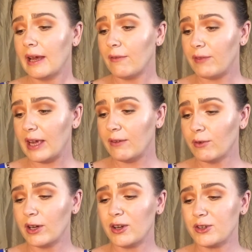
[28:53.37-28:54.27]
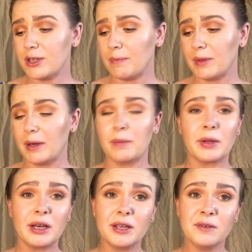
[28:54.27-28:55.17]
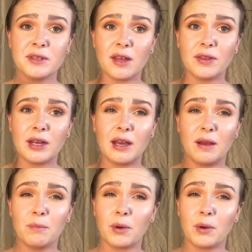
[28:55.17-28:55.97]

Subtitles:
a favorite or something I'm going to use all the time?